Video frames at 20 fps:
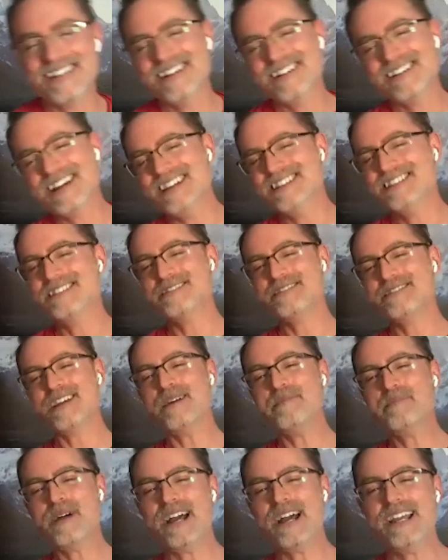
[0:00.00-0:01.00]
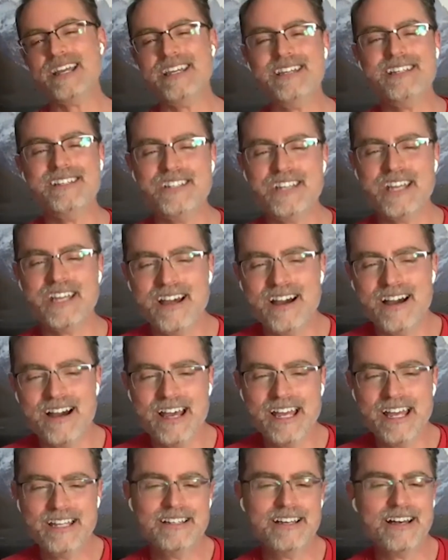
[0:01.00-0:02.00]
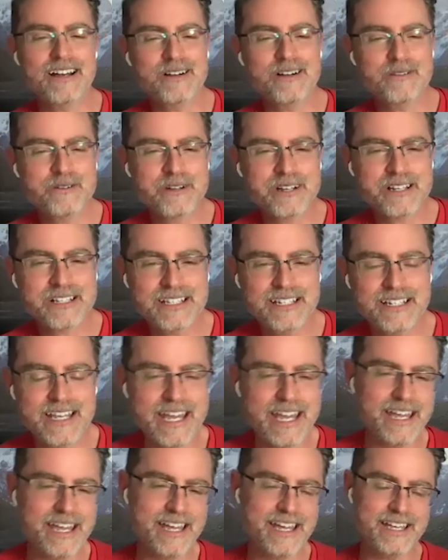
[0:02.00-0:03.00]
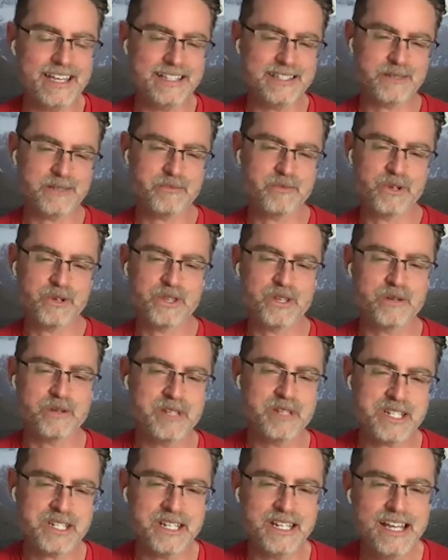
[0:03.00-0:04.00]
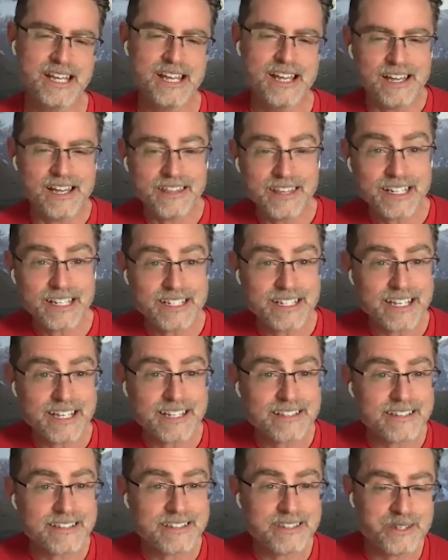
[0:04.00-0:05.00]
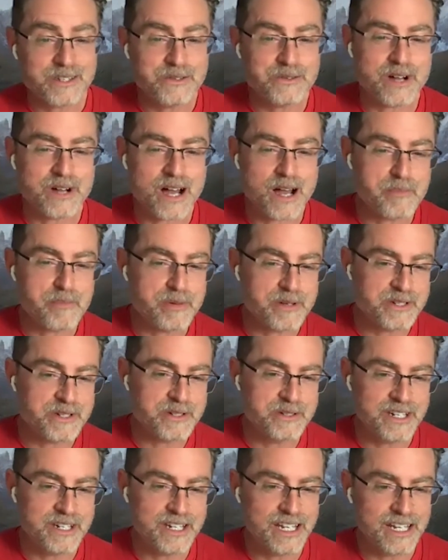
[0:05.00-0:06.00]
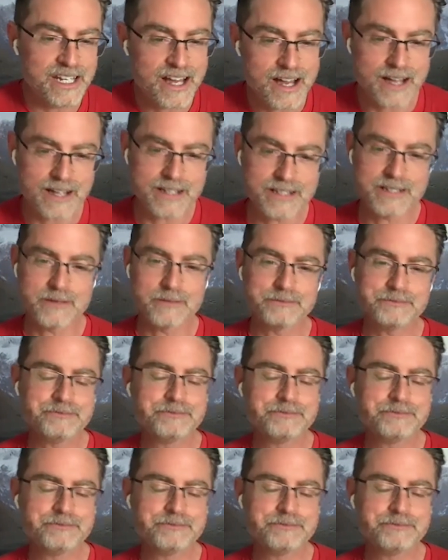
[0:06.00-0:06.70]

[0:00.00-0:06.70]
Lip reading: Okay, so stop by eji.org today and support their mission. And that takes us to Opportunity Knocks.